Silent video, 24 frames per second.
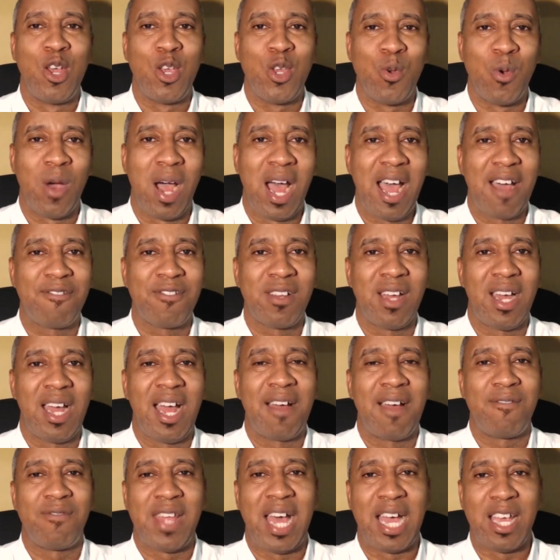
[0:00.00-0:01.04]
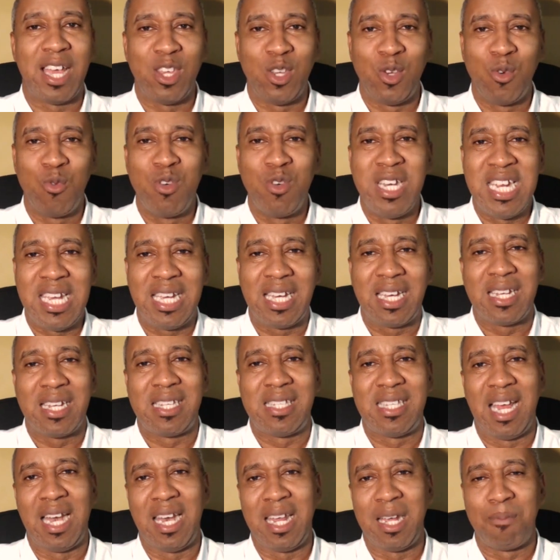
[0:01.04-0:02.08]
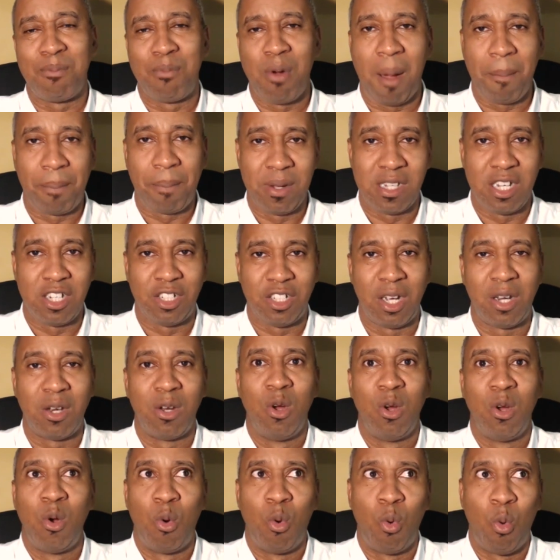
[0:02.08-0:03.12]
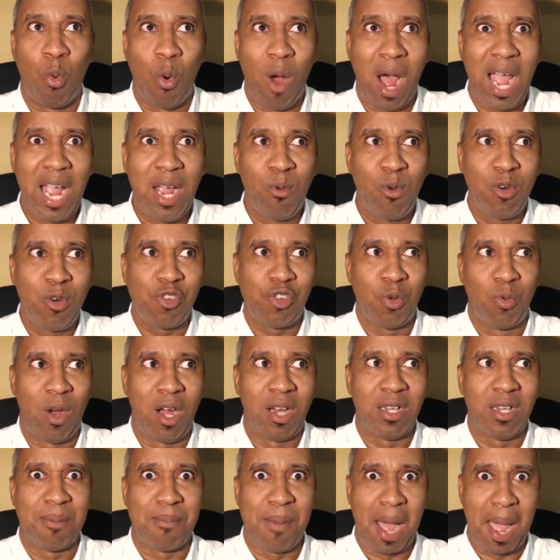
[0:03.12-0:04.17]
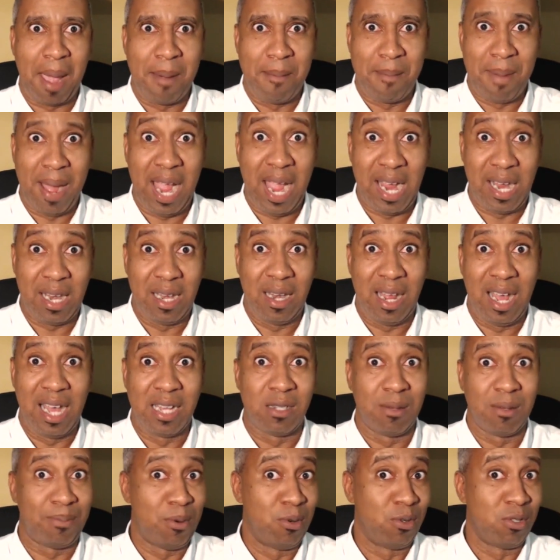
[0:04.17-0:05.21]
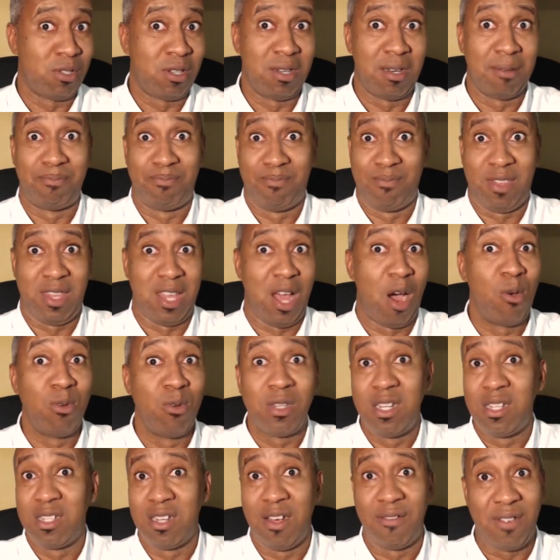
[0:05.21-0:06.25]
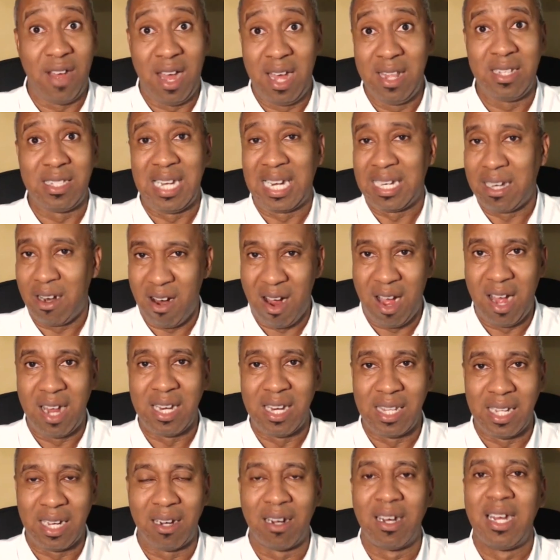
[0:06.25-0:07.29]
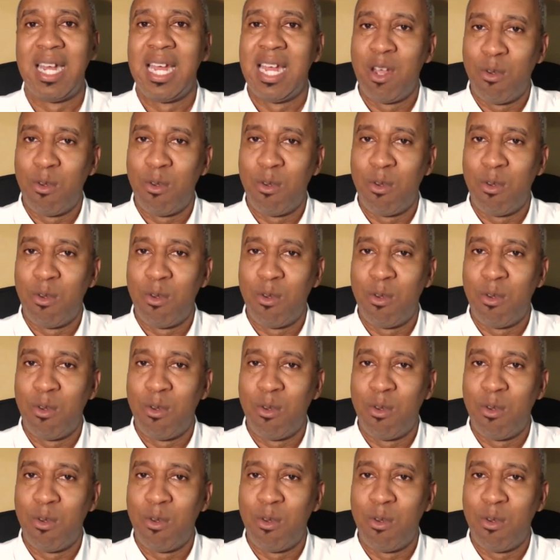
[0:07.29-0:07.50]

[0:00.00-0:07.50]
You have to have that unique selling proposition. Why would you want to buy mine as opposed to the thousands of others that are on there?